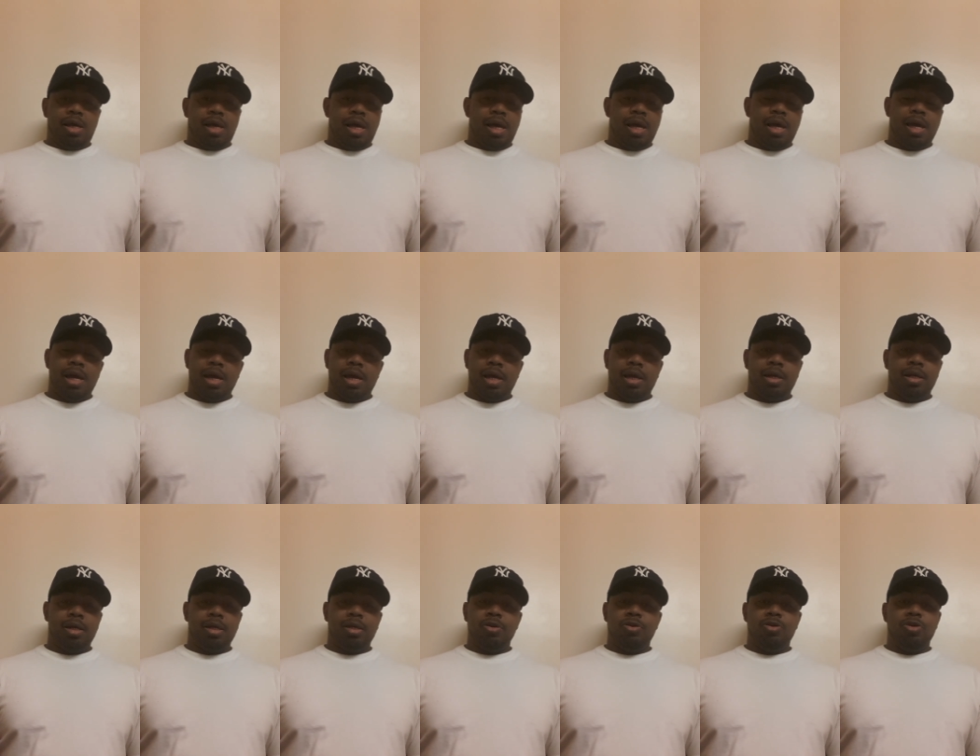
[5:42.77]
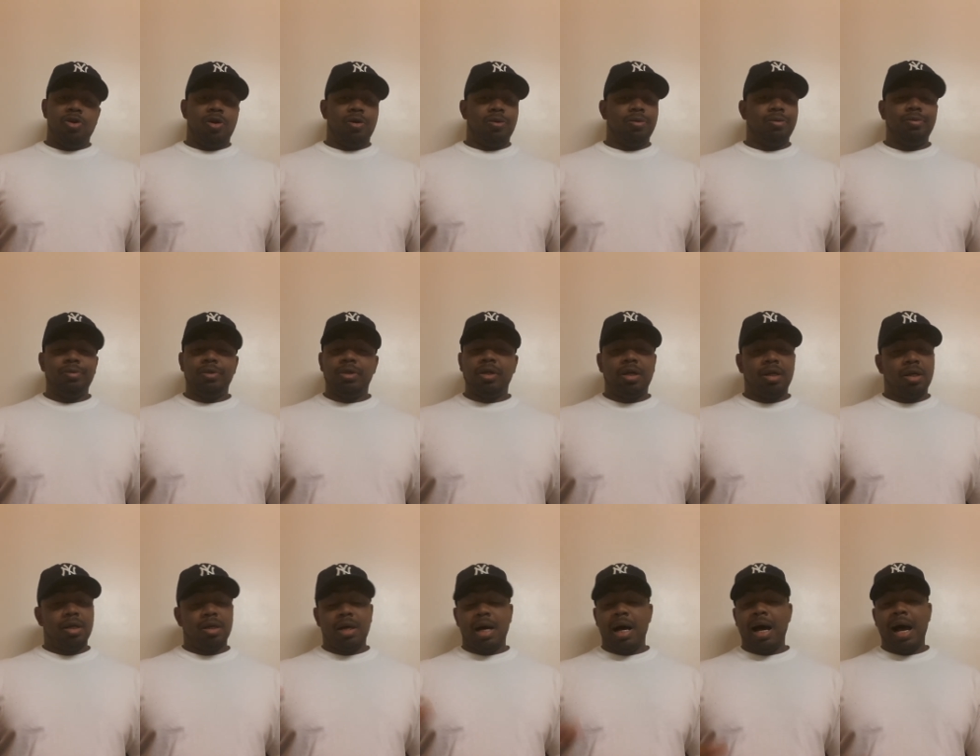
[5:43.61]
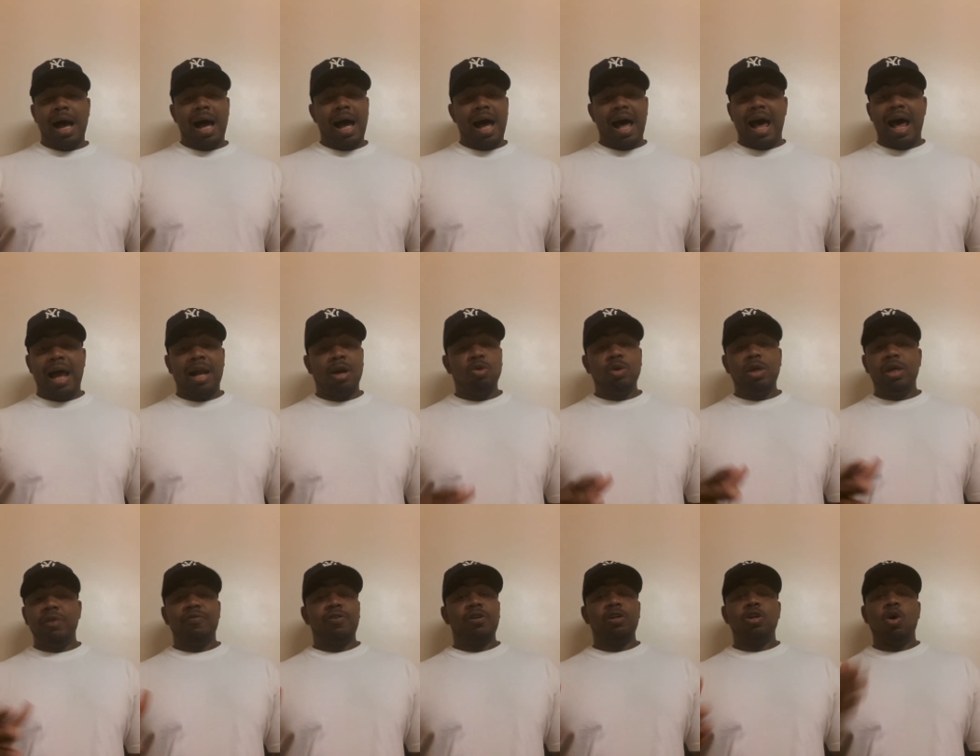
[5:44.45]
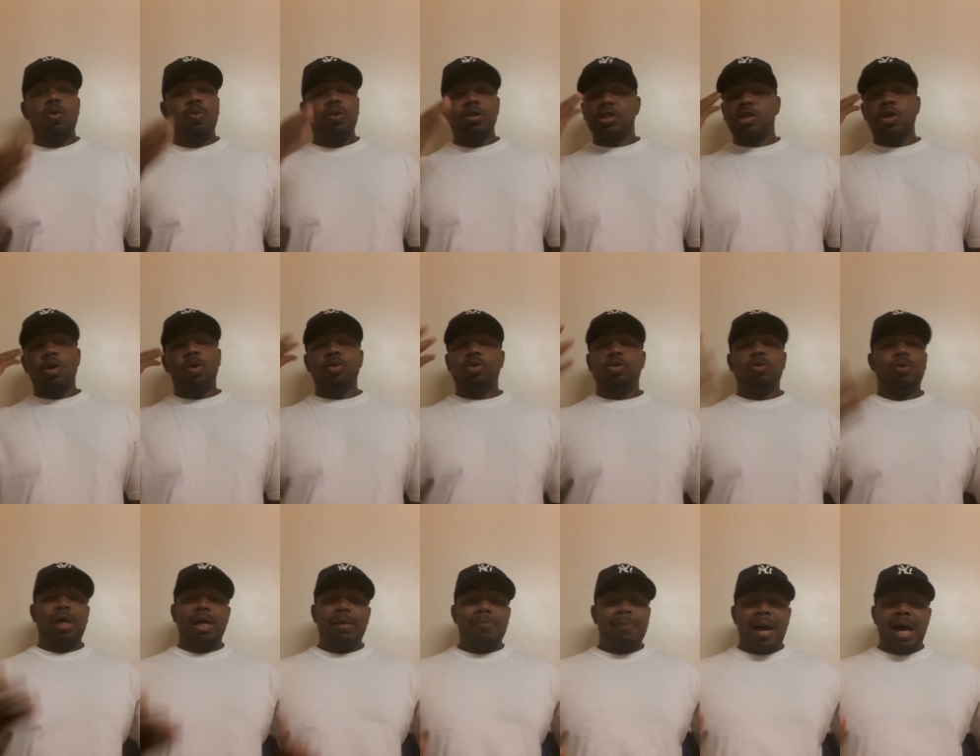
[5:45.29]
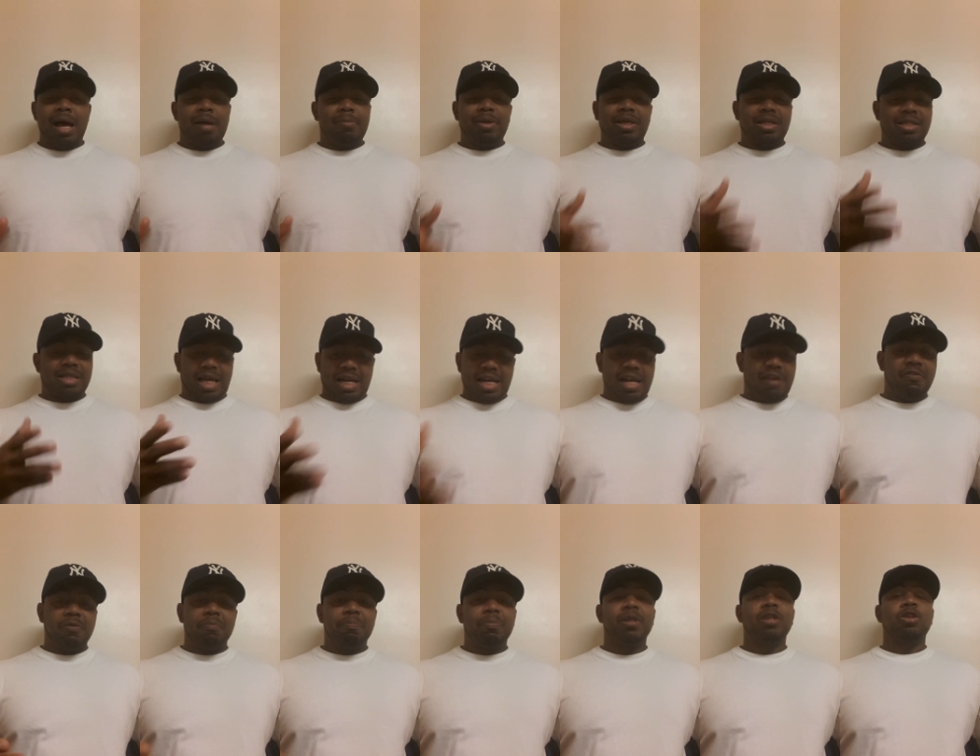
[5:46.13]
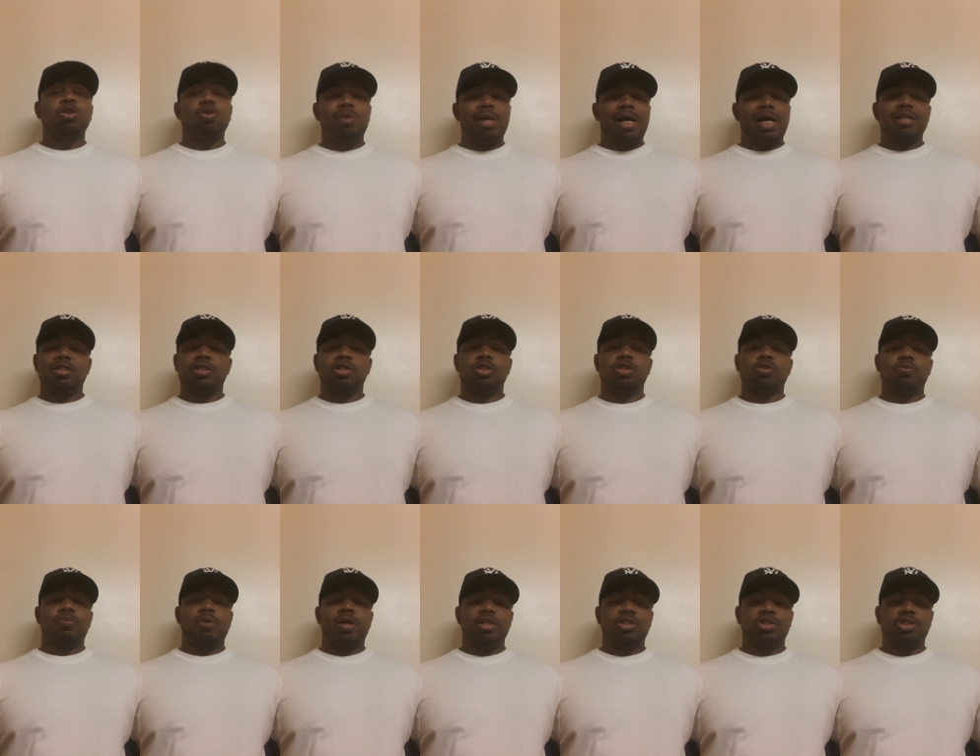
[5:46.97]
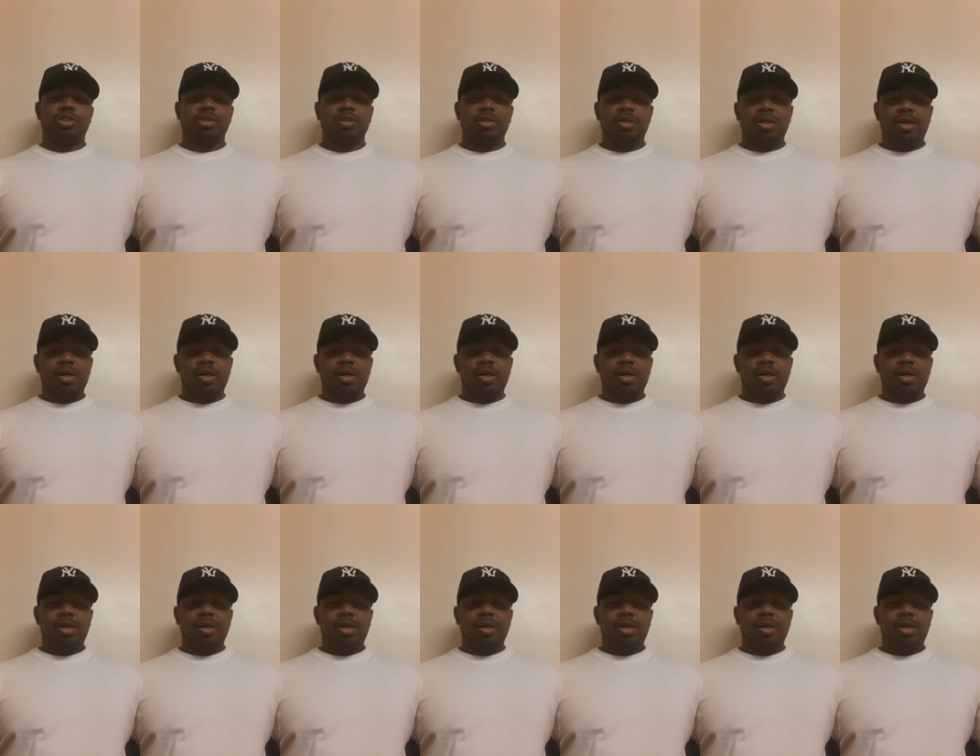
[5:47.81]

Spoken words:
And, you know, I don't even know what's going through their mind, because I've never been through that situation.